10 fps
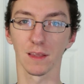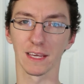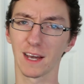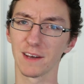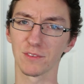
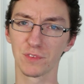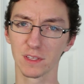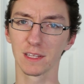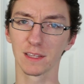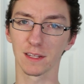Like, I have a
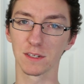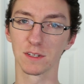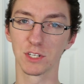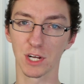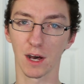feeling that
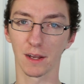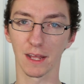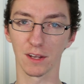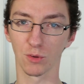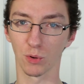Jon
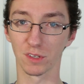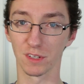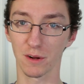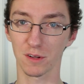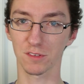and or
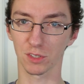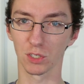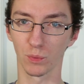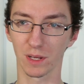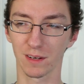Daenerys are going
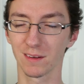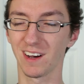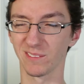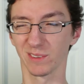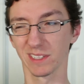to win.
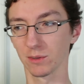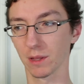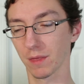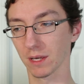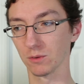I really only
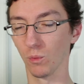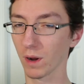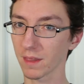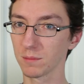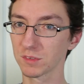think
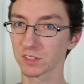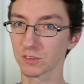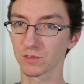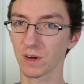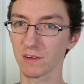one of them is going
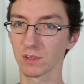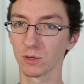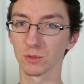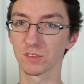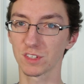to survive the
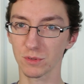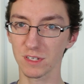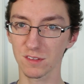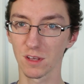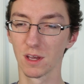whole
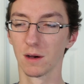series,